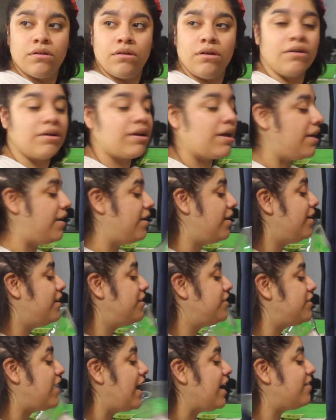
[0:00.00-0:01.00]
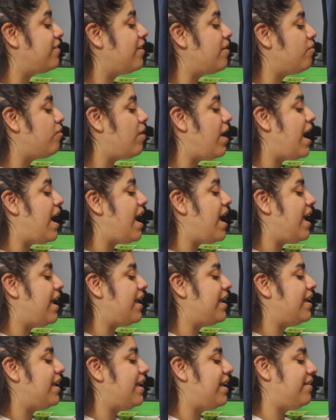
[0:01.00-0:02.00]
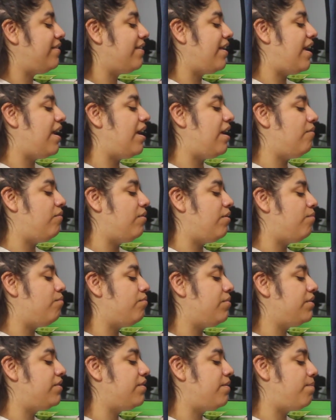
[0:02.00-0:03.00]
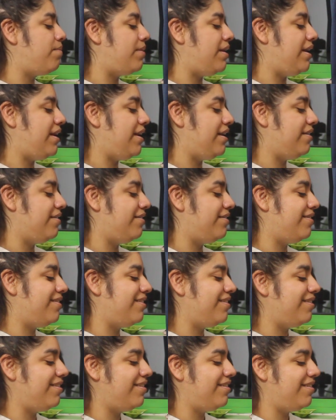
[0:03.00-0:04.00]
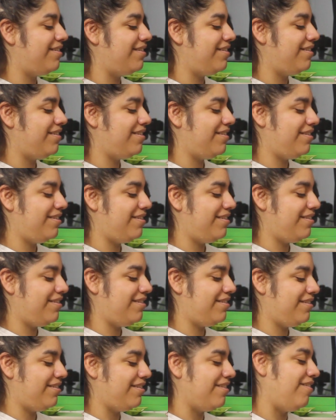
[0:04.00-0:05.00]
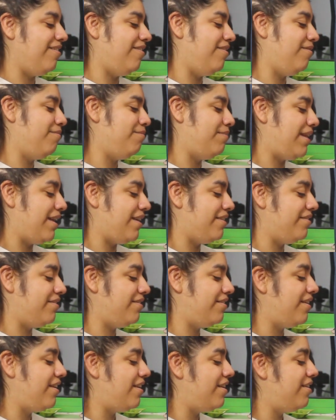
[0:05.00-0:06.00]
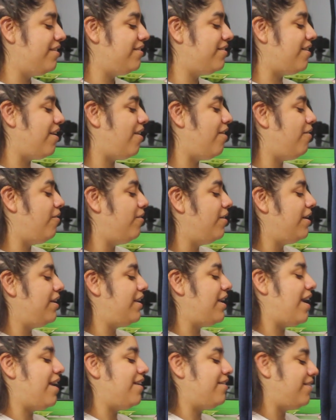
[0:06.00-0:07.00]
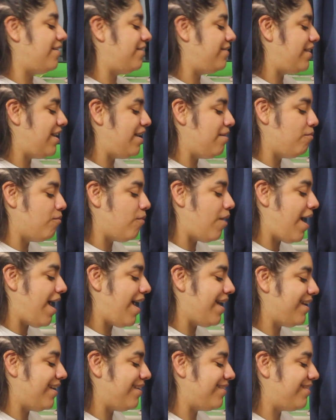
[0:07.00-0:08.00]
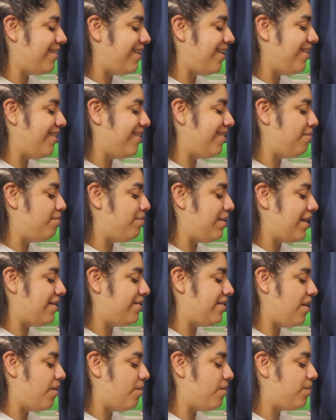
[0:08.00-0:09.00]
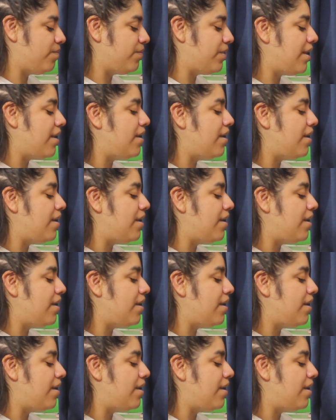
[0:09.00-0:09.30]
Okay, Jackson Wang is here with Pretty Please. Oh, bless. So, yeah, it's his team Wang, so bless him.